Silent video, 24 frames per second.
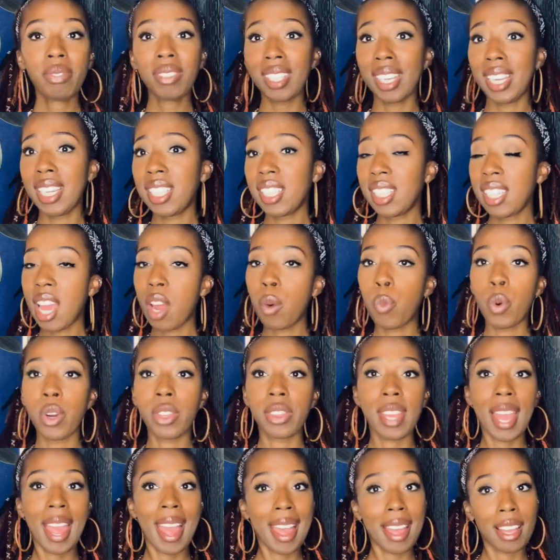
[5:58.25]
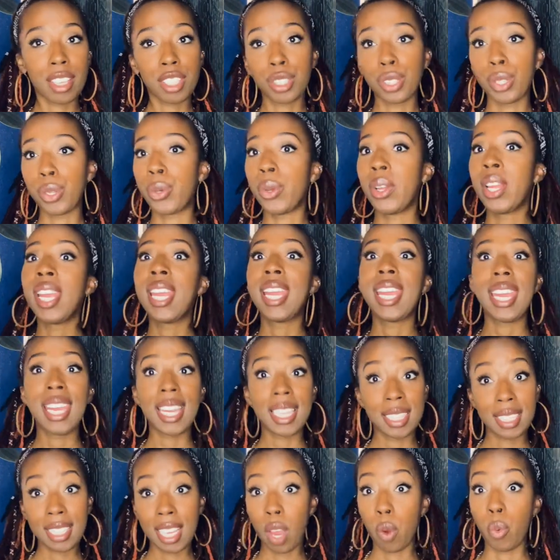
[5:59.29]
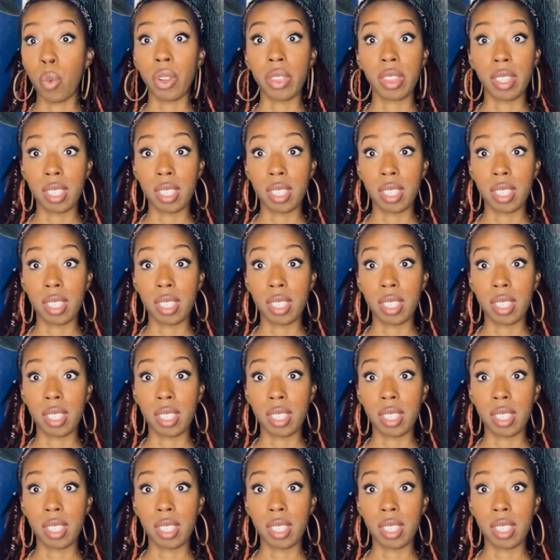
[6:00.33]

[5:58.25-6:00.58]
It's not worth the hassle. It's not worth the